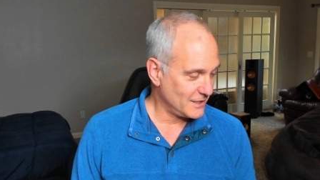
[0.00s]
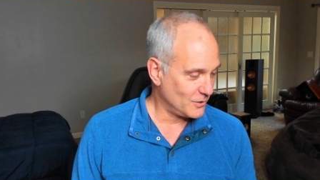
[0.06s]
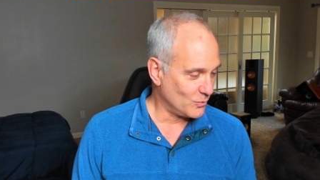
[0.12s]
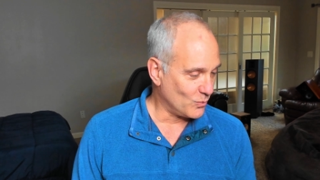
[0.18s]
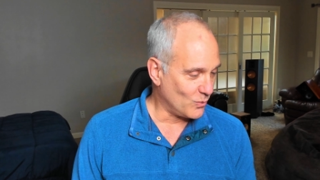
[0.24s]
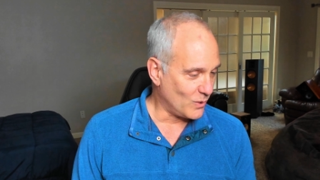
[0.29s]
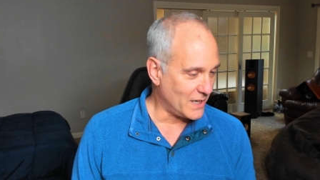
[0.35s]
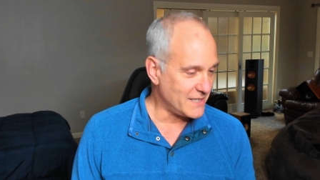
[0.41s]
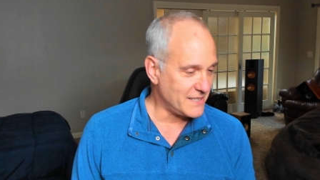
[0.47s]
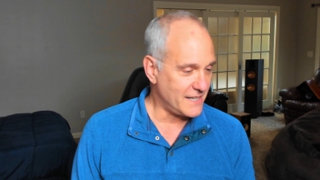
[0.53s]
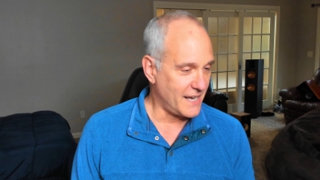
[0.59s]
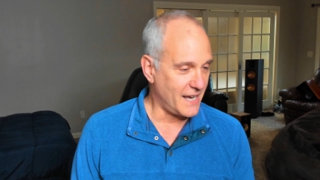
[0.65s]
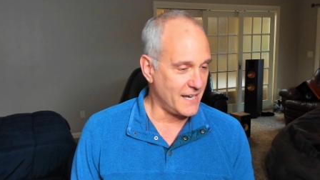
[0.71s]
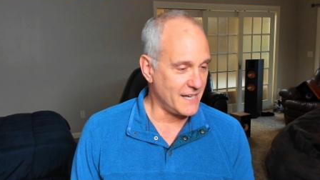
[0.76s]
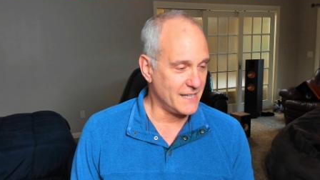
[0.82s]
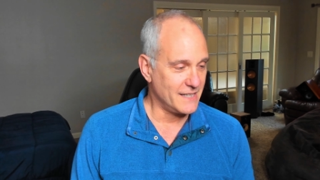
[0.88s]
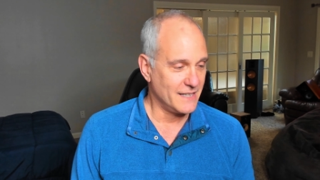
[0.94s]
One
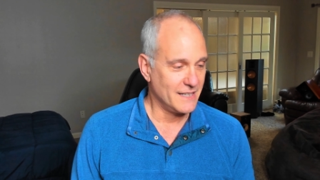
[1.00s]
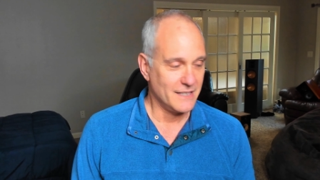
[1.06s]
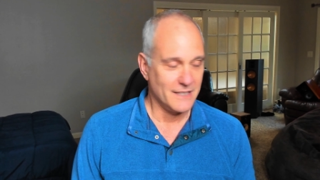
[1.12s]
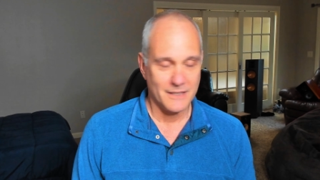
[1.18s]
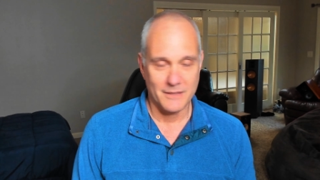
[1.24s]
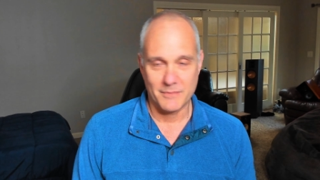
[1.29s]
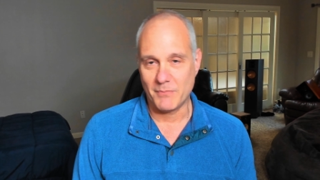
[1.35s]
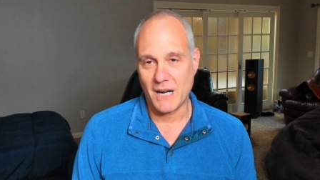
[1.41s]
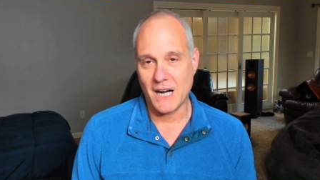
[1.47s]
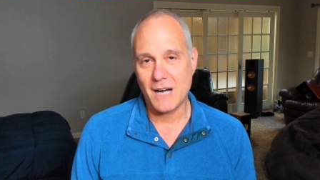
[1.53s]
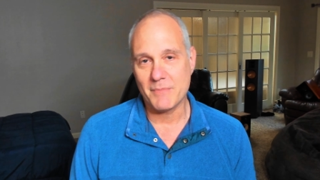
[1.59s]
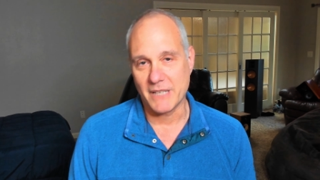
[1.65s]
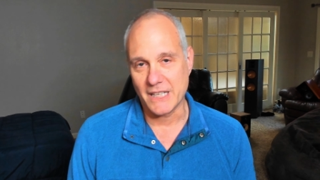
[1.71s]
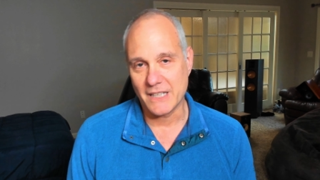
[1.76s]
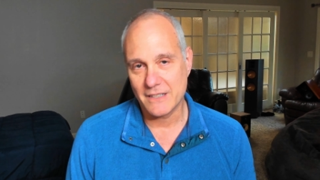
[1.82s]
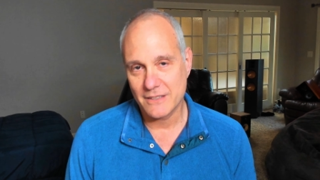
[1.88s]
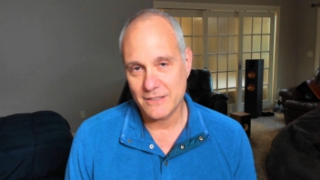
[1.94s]
day,
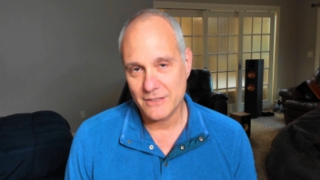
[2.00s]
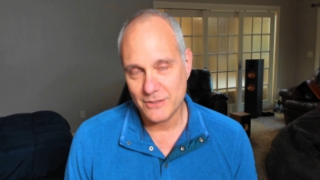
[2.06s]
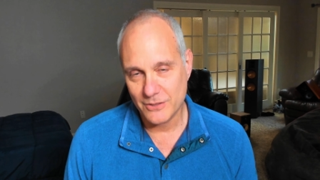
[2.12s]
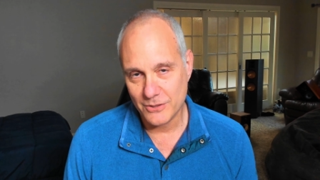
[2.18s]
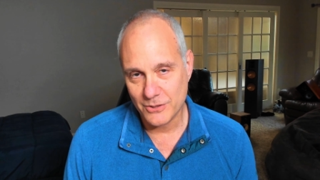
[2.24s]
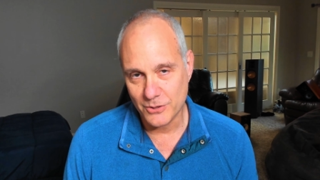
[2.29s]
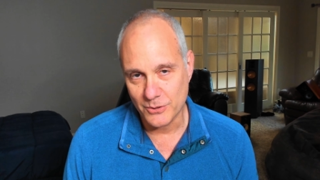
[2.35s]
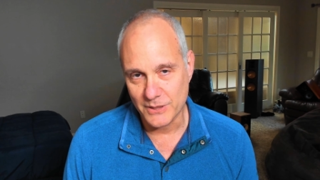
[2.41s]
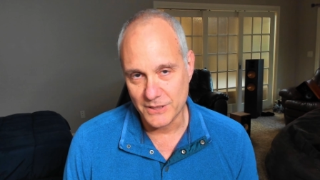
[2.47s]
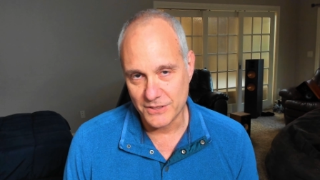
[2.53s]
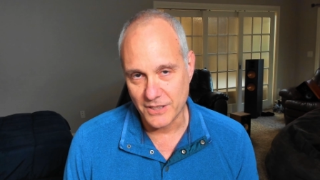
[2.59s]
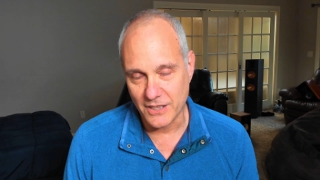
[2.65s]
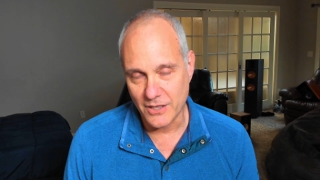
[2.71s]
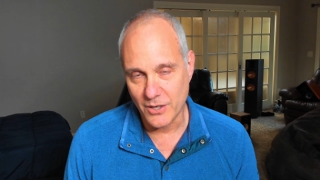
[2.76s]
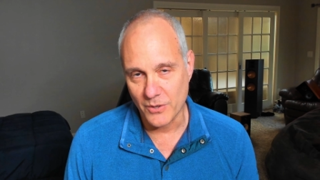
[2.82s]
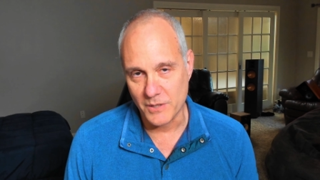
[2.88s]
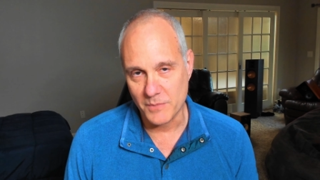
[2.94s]
mommy, who is the
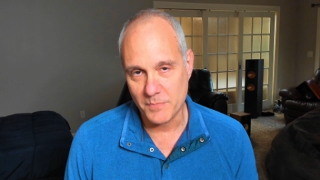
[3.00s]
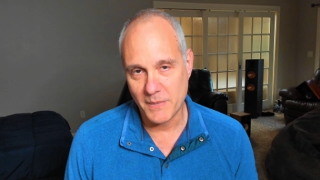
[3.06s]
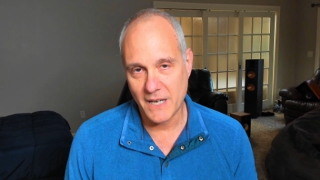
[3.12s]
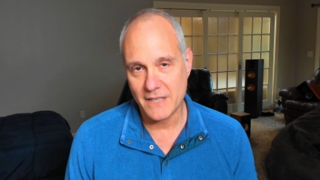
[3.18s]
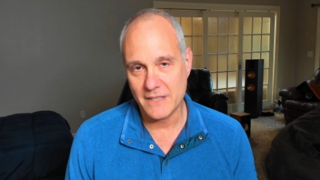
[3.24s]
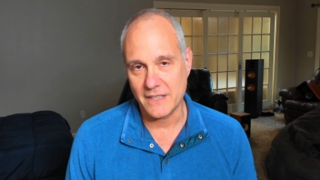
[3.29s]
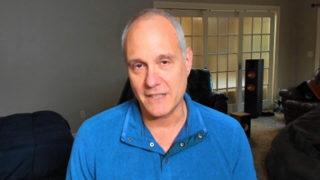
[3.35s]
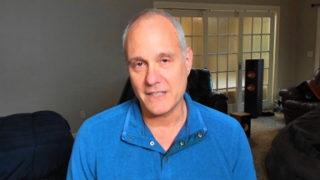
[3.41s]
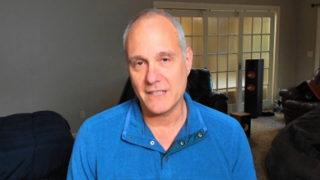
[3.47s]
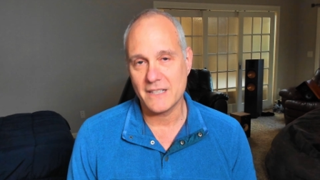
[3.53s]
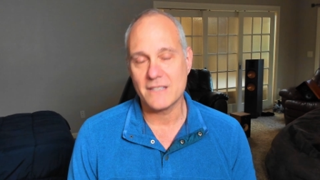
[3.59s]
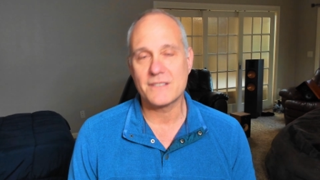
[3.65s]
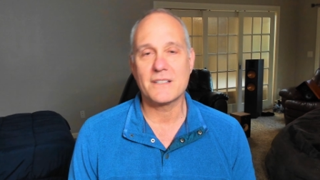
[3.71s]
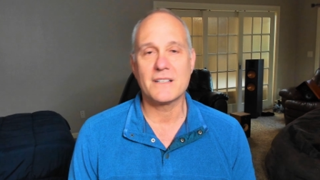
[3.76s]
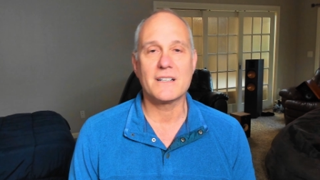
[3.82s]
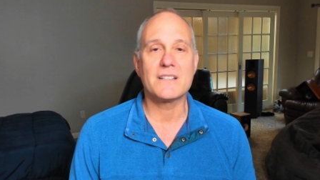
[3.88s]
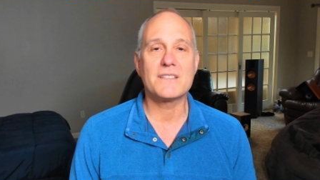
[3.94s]
codependent, is
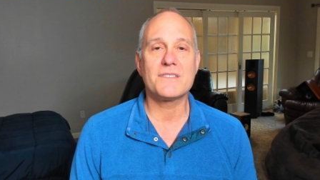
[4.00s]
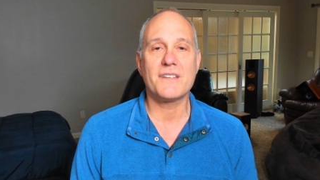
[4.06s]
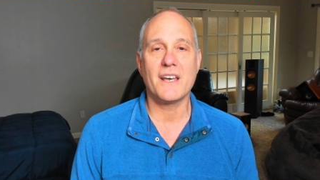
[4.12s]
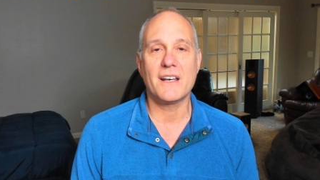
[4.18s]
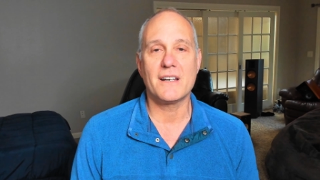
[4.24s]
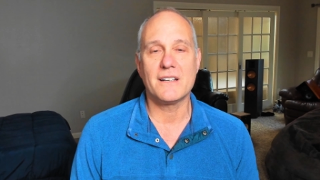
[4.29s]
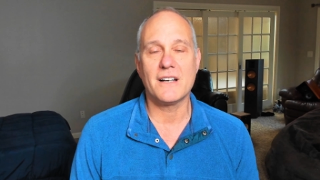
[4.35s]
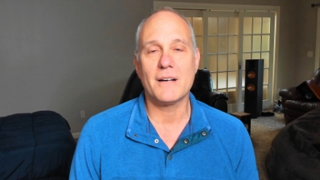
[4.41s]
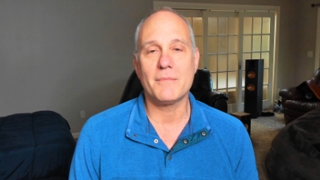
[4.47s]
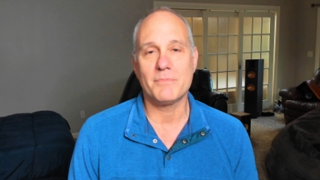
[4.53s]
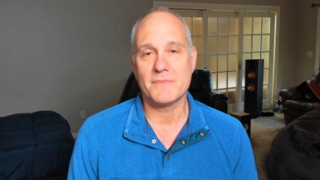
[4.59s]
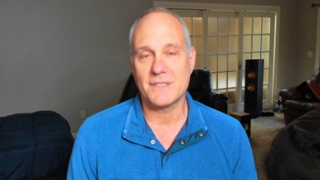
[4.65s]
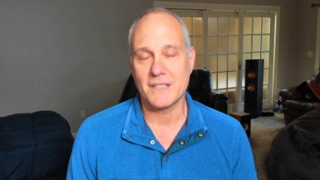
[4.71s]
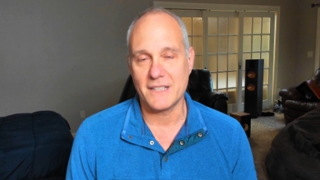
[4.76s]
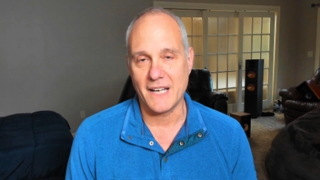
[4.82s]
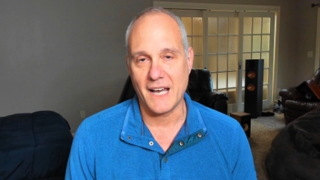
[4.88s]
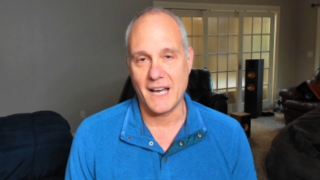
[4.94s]
going to stand up
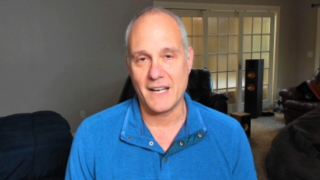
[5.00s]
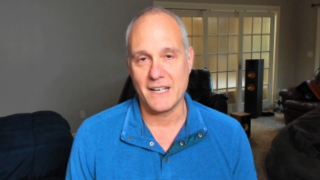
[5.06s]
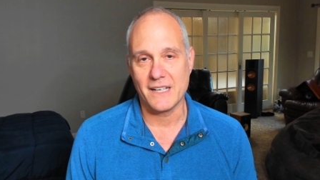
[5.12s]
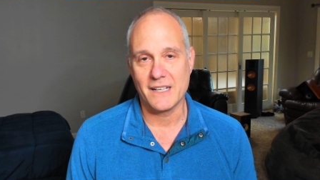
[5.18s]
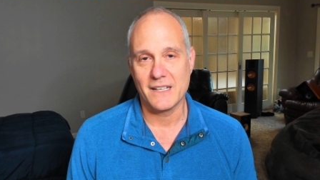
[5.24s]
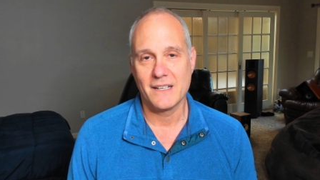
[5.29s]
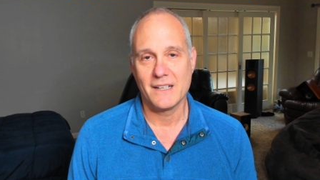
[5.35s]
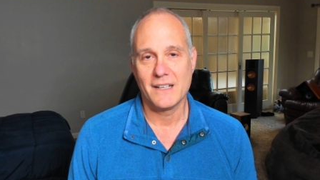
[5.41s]
to daddy